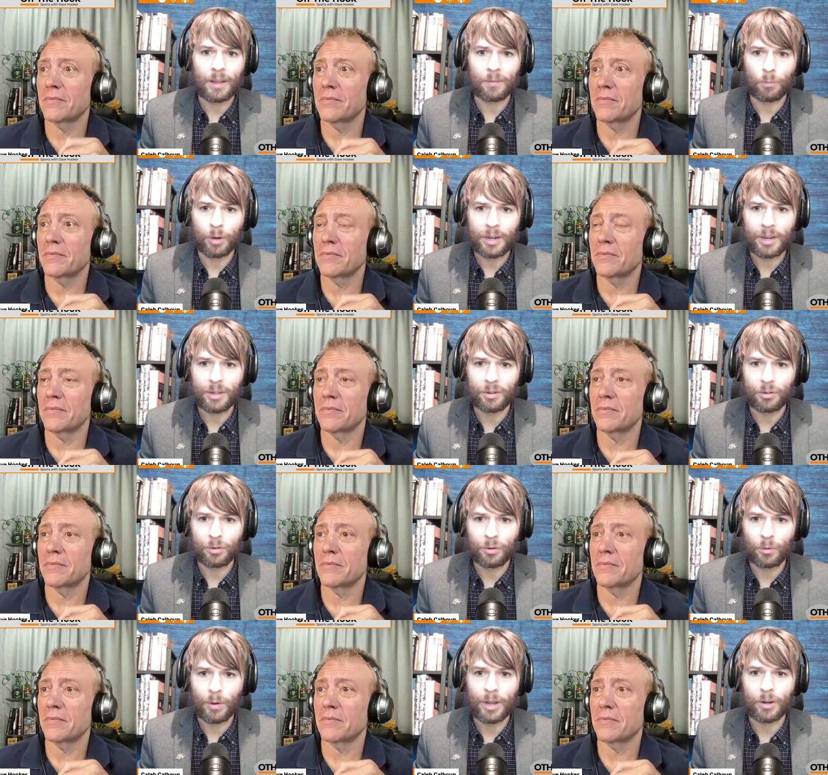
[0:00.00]
Speaker 1: as what he could
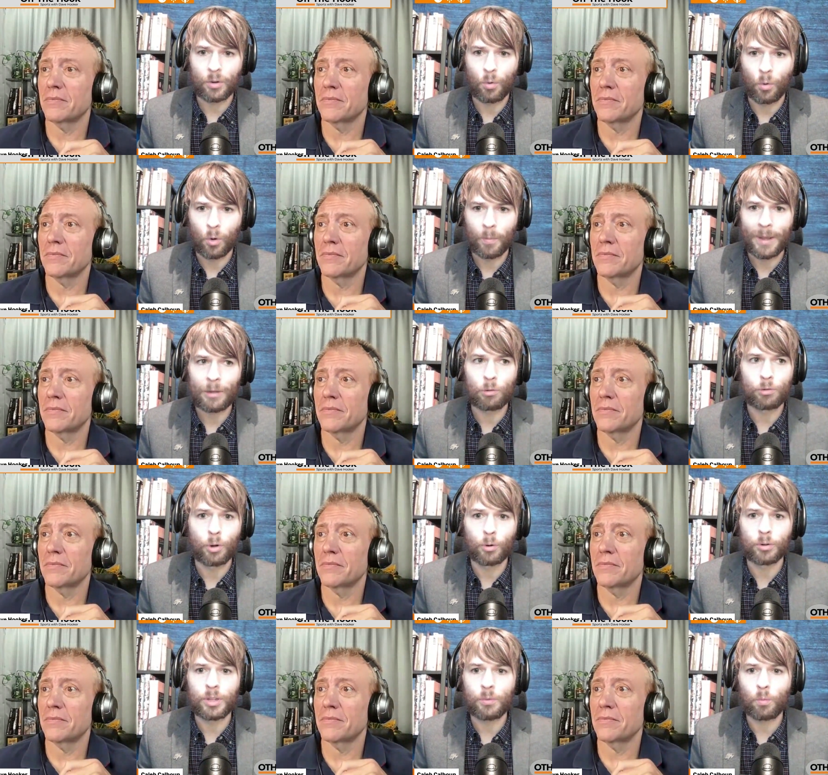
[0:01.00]
do, and a quarterback who
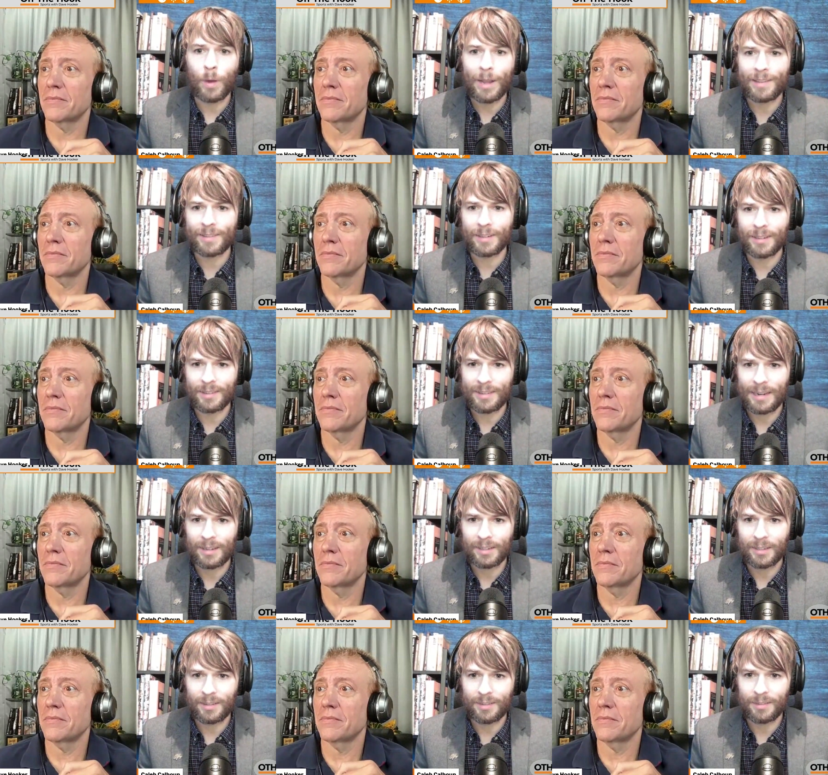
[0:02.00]
totally wasted his
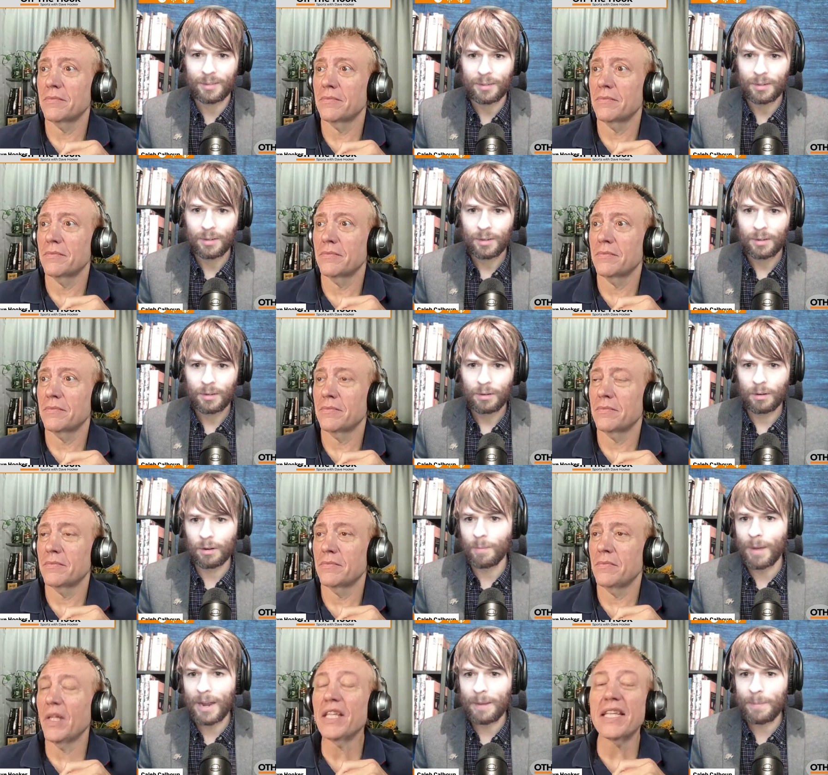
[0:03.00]
talents?
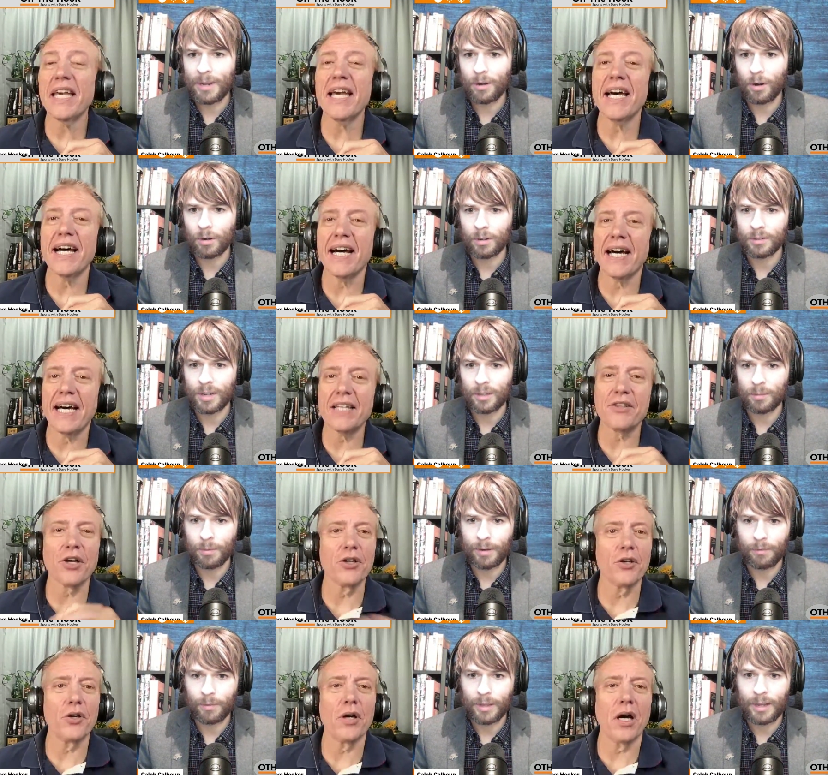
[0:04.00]
Or am I being? Yeah, I
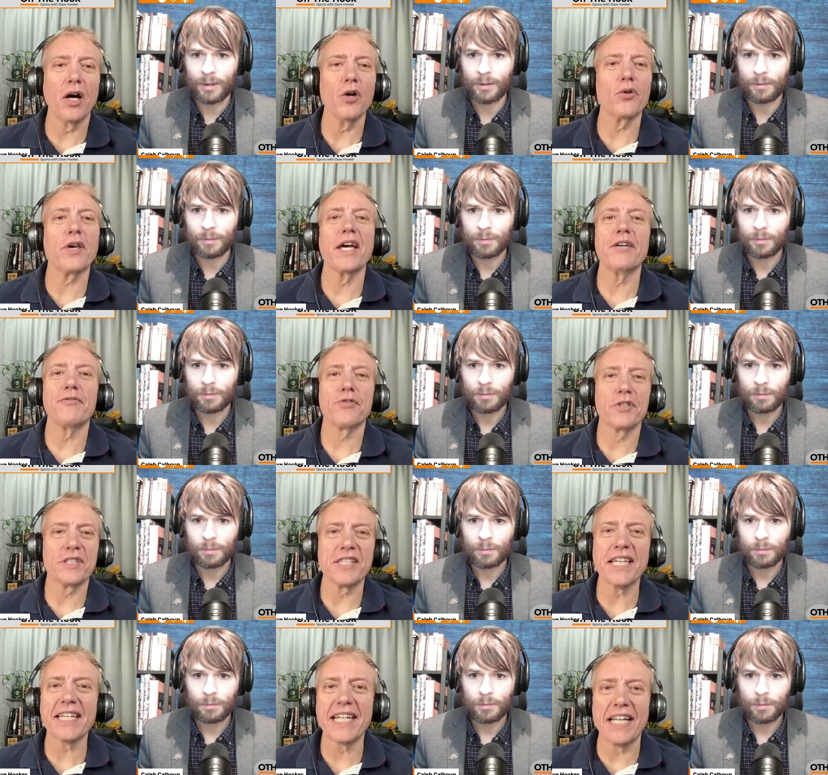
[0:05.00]
thought you. For okay,
Speaker 2: for
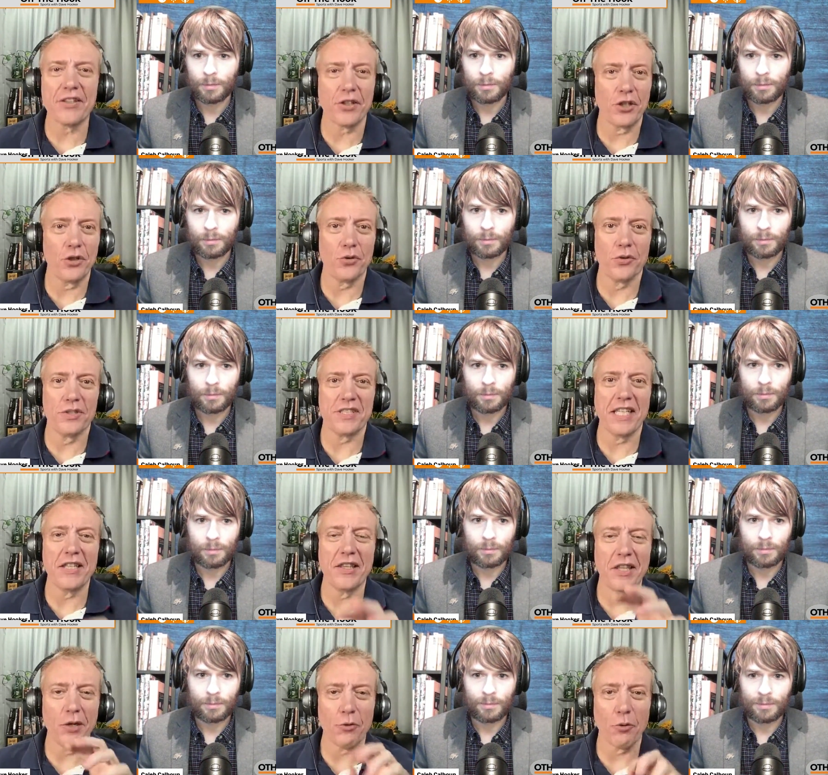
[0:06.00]
a second, I thought you were going to
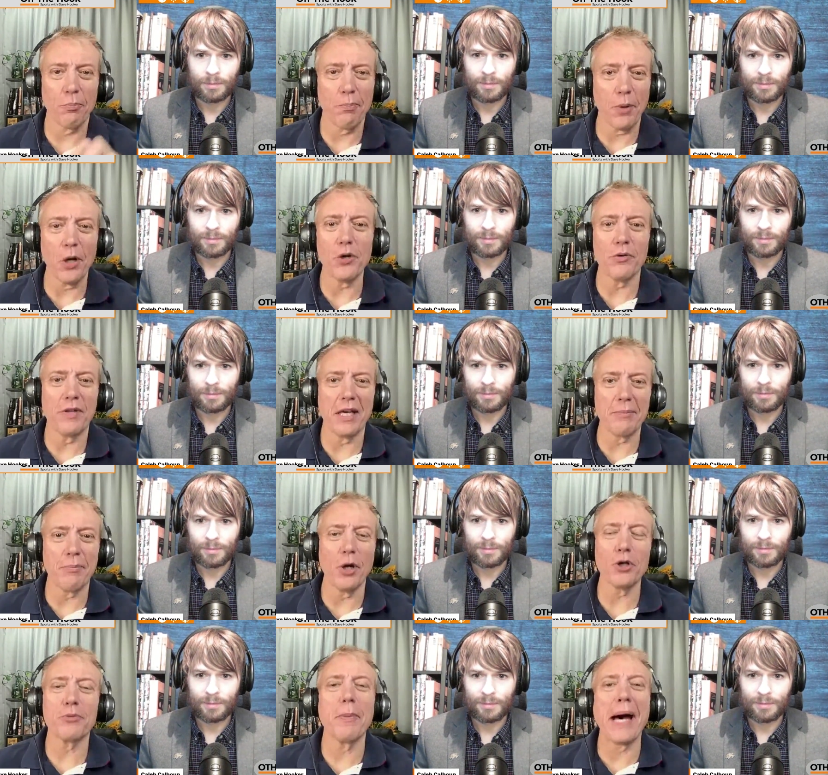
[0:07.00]
say they were both. They
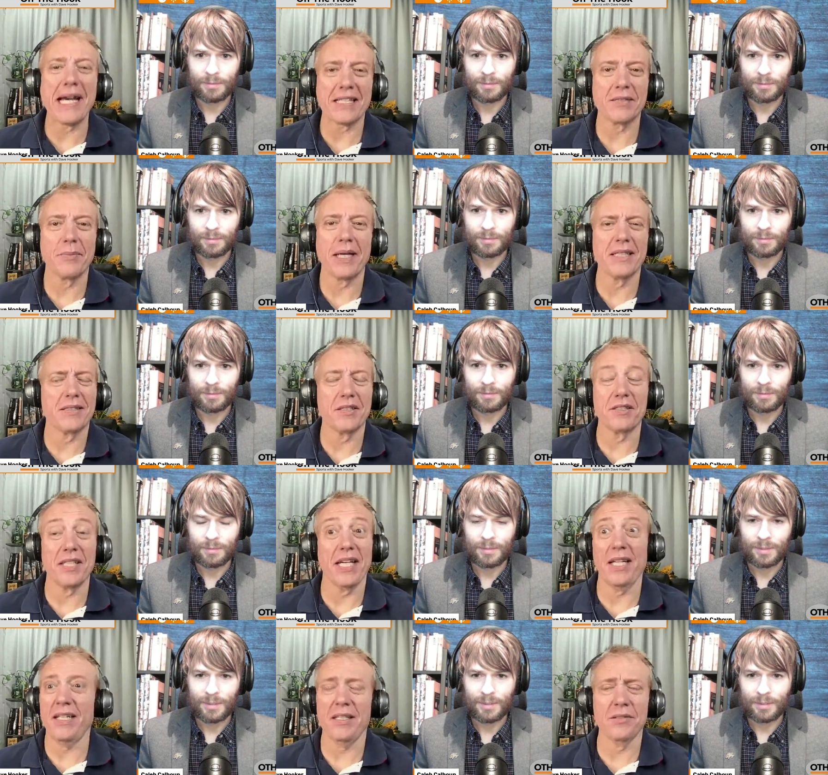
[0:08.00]
both maximized their
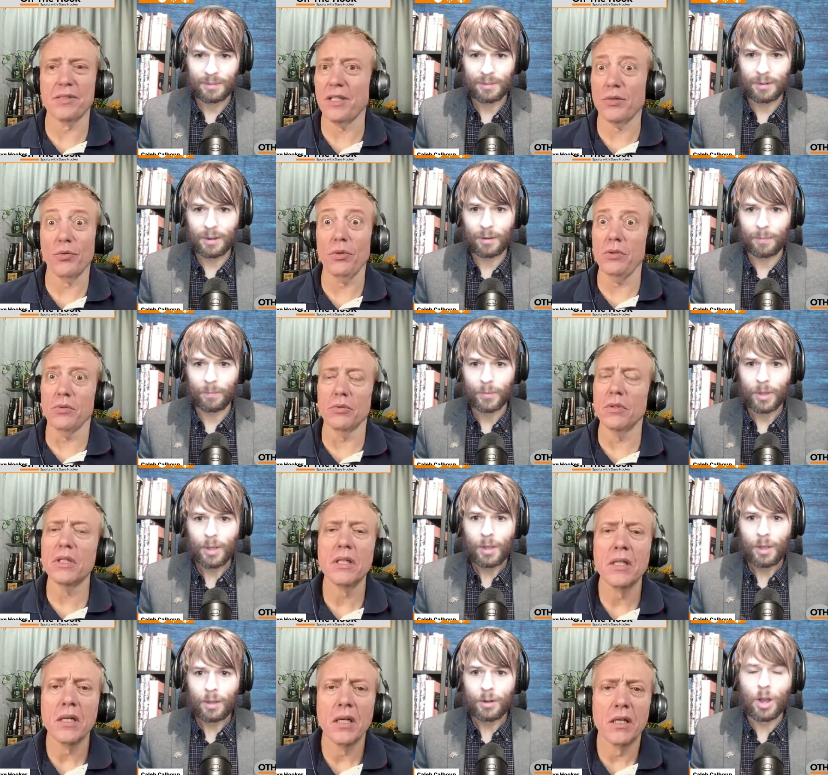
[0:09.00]
talent. I was like, no.
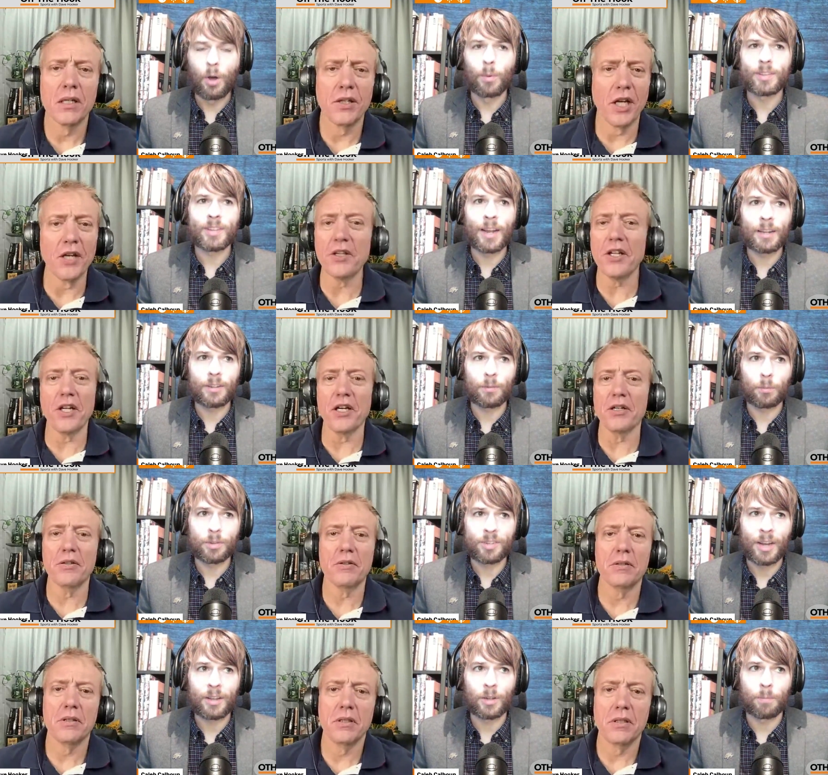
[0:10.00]
whoa. No, was no, Tyler no,
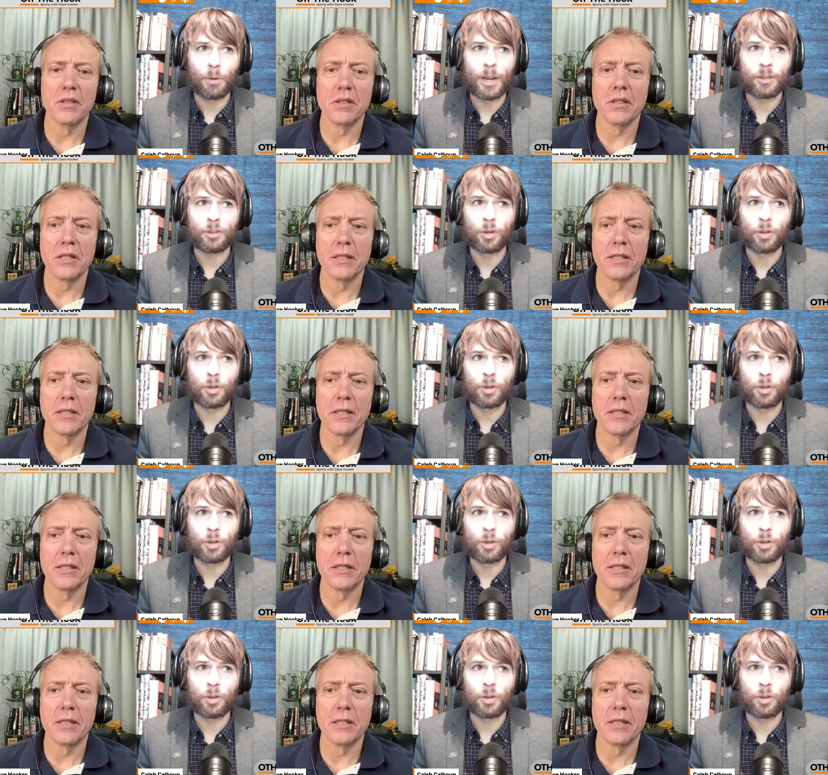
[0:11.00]
was
Speaker 1: Tyler Bray a